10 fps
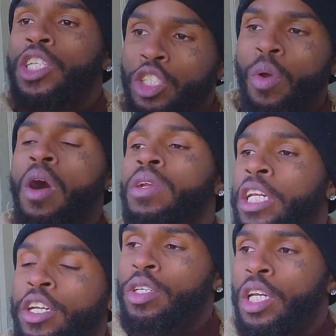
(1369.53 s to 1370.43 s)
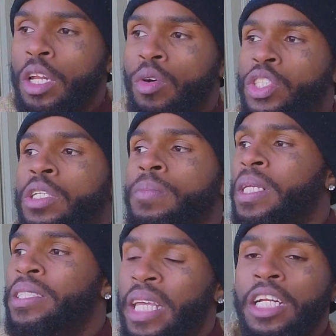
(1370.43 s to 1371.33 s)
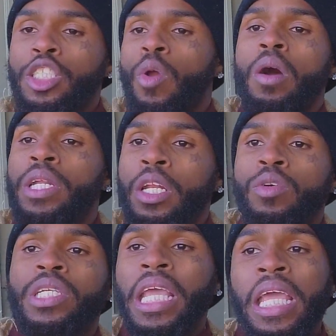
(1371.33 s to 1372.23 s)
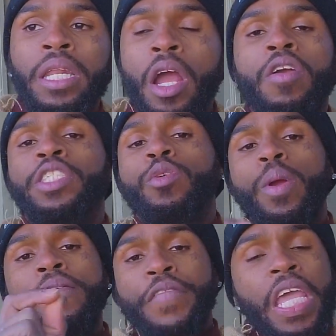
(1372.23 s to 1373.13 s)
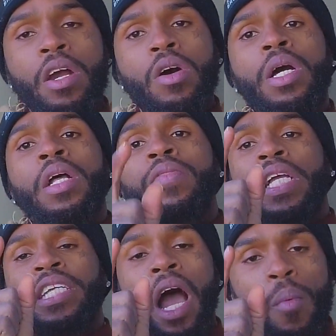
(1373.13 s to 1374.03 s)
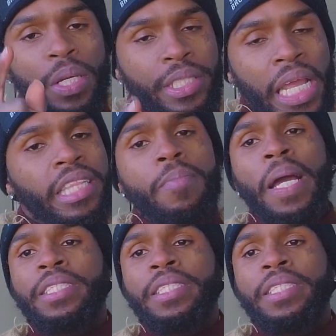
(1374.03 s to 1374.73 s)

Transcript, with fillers: strong de delusion, send a strong delusion in the earth to reveal that y'all rejected my